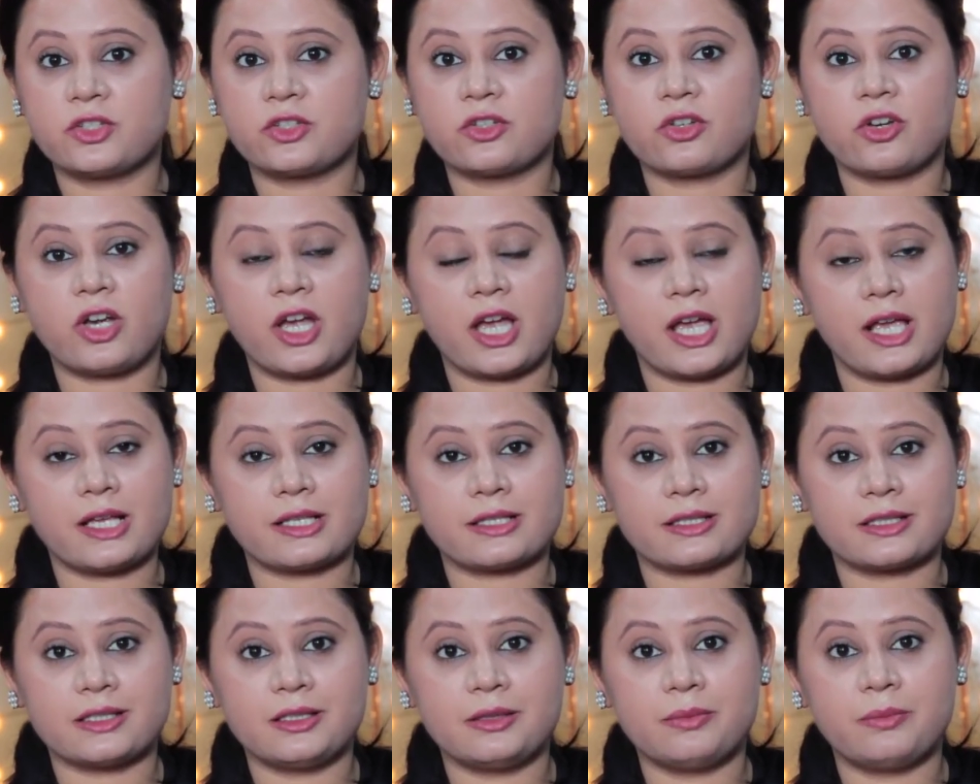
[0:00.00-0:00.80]
your
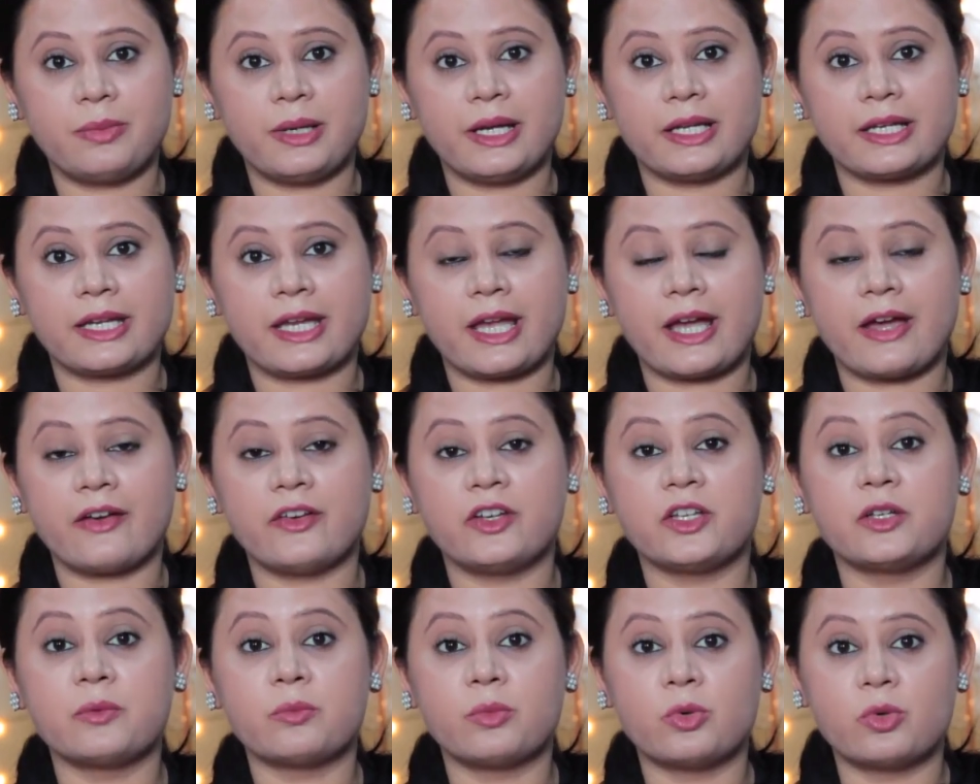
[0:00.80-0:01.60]
hassle by
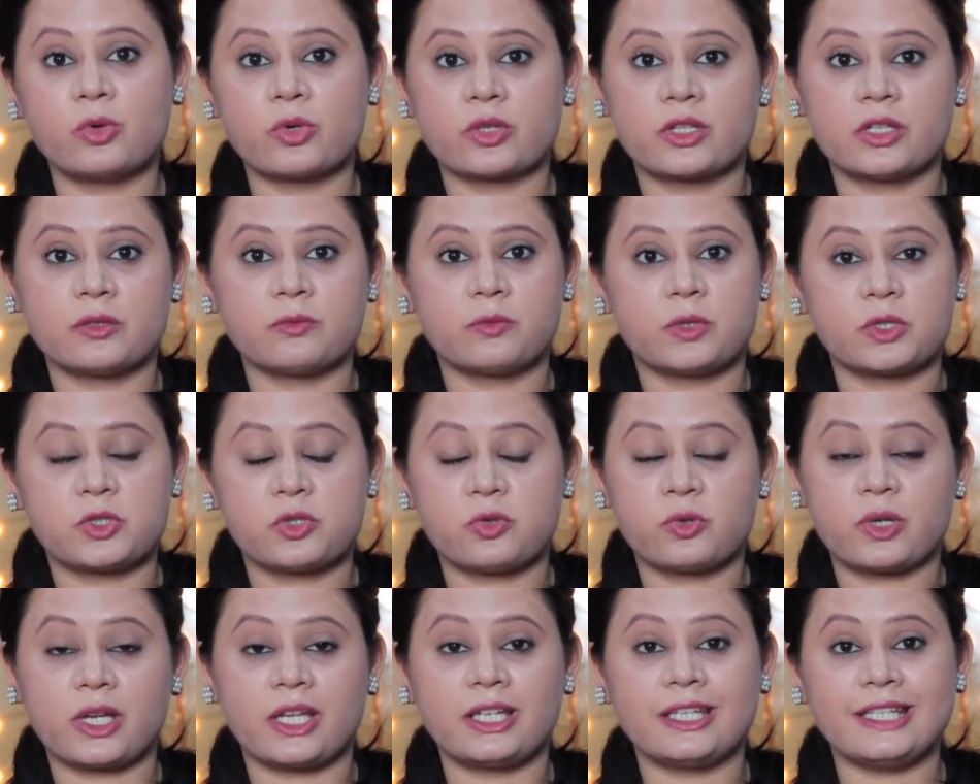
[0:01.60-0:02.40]
carrying more than what you
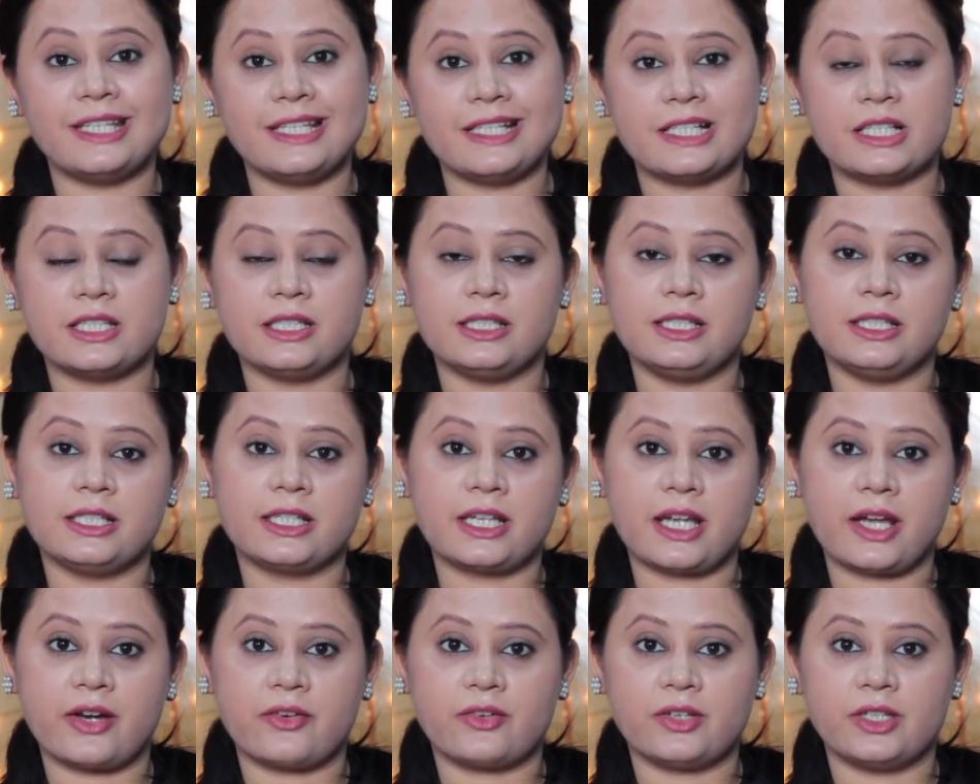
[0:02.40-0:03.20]
can easily
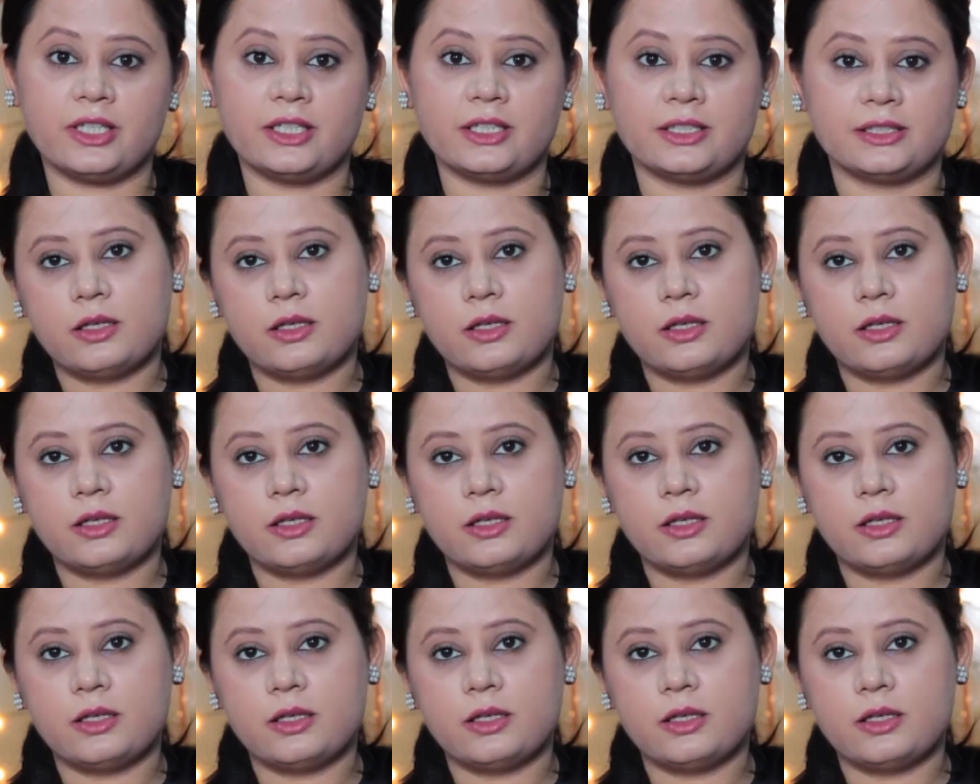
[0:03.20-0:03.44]
carry.